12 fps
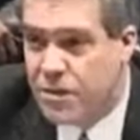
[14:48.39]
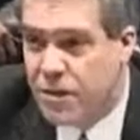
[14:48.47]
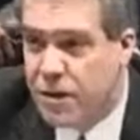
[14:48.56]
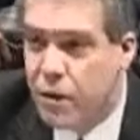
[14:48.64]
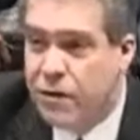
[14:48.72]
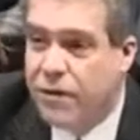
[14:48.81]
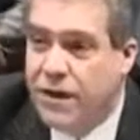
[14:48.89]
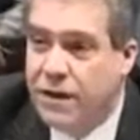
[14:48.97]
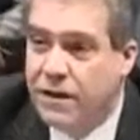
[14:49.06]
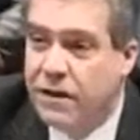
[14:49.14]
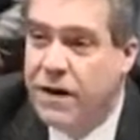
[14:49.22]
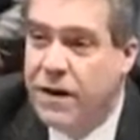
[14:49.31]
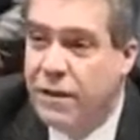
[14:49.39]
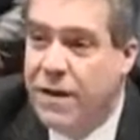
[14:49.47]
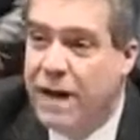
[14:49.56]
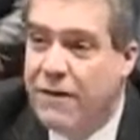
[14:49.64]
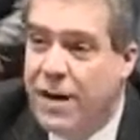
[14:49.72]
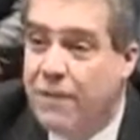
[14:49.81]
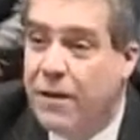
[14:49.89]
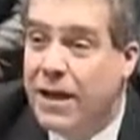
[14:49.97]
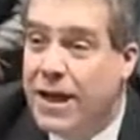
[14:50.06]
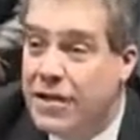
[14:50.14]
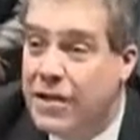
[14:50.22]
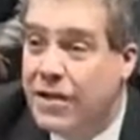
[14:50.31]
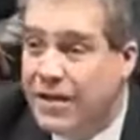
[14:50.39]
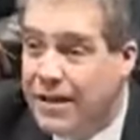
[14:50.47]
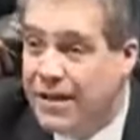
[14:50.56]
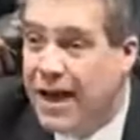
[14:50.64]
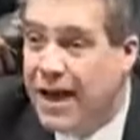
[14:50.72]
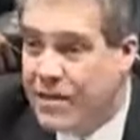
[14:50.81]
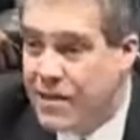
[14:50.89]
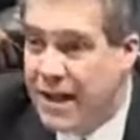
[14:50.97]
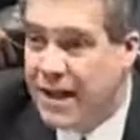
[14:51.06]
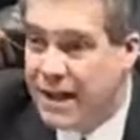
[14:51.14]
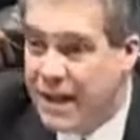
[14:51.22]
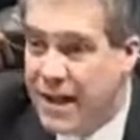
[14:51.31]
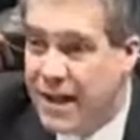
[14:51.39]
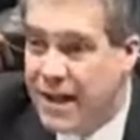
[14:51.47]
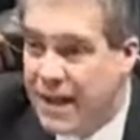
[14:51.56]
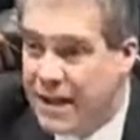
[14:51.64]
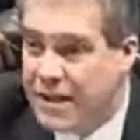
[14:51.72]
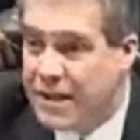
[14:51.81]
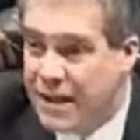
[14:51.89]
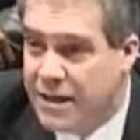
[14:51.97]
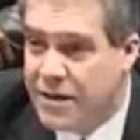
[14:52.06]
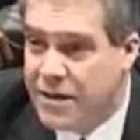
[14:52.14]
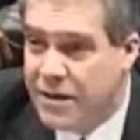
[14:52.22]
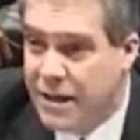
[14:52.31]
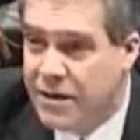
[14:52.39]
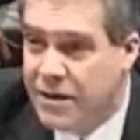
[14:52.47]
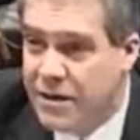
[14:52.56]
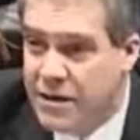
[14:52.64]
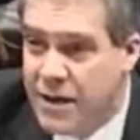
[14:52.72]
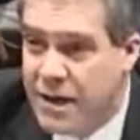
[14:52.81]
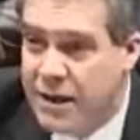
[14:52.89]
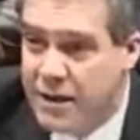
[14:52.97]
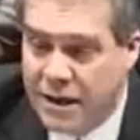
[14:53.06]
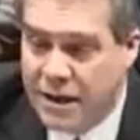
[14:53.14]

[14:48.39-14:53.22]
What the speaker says: but we feel we have an obligation to the entire state of Connecticut as legislators, and